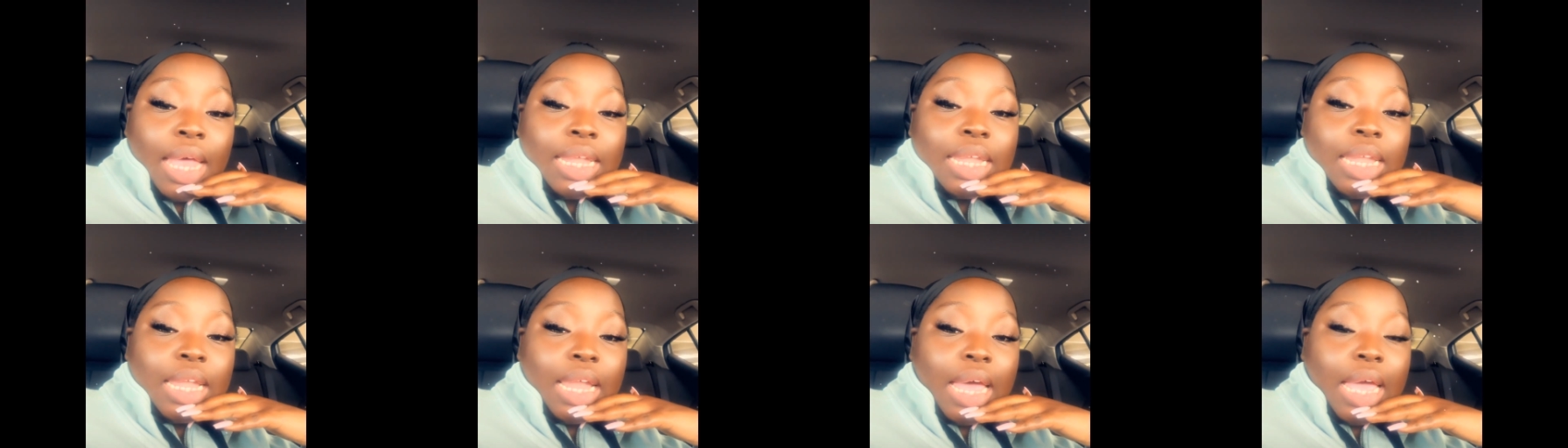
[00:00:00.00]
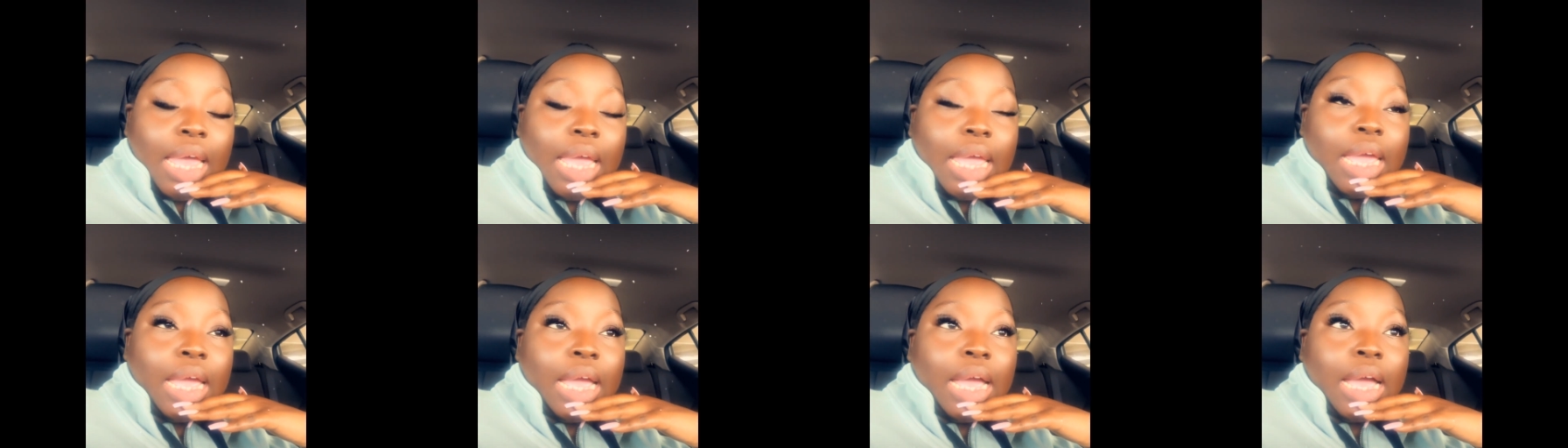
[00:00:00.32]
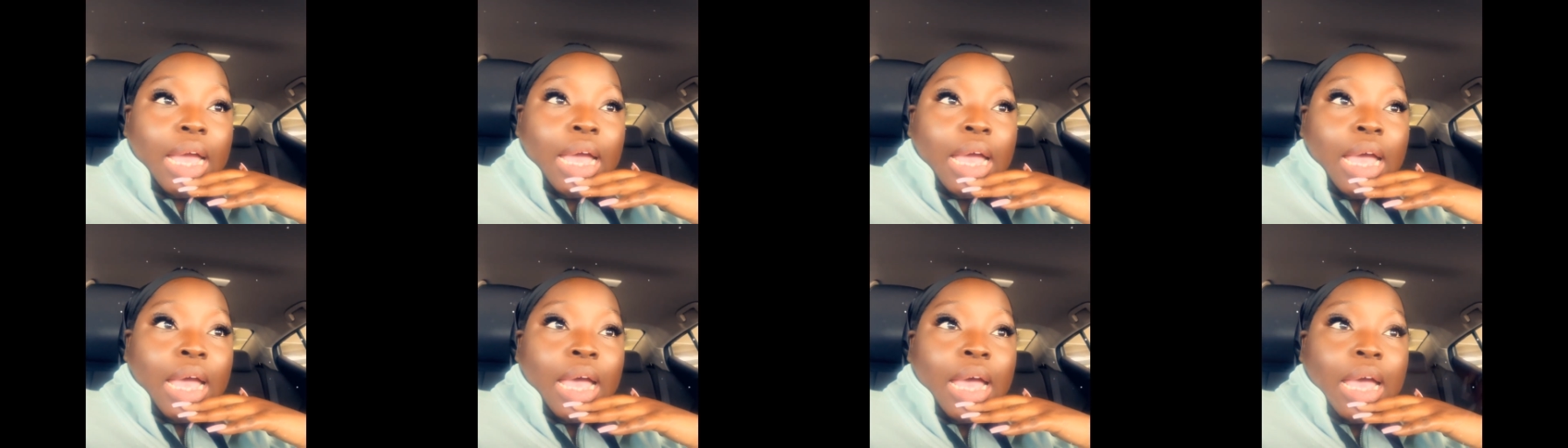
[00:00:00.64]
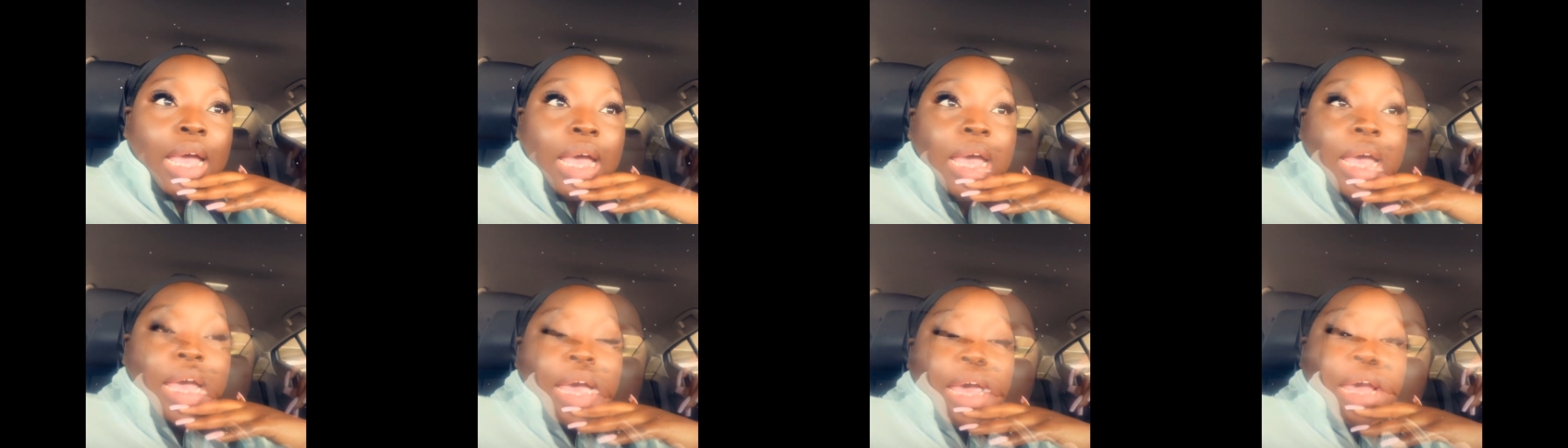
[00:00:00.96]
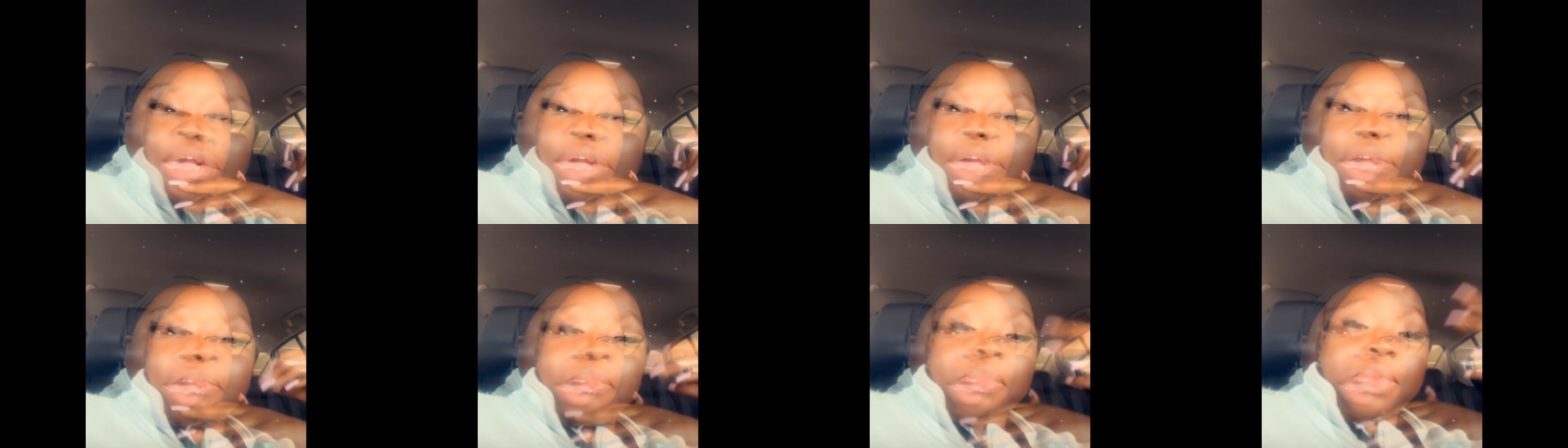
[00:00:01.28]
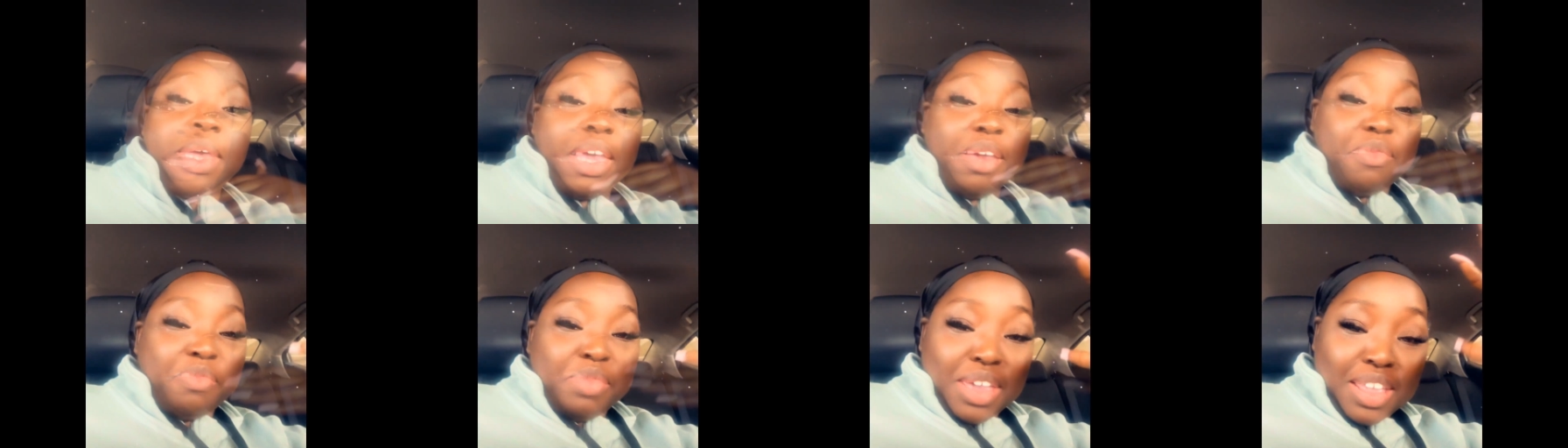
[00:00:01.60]
Like,
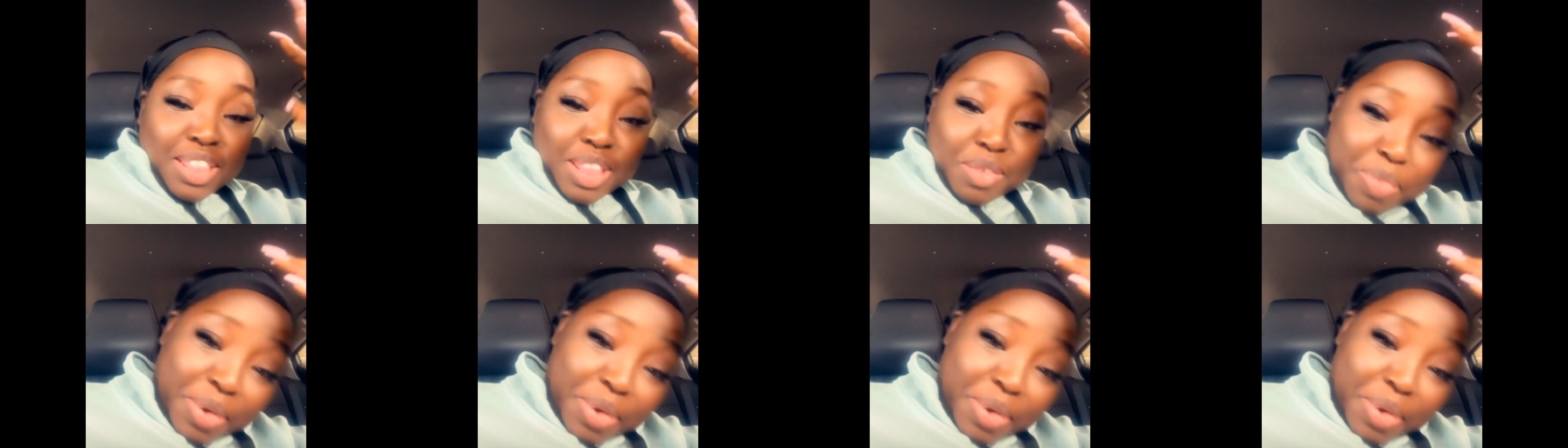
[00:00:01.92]
me being the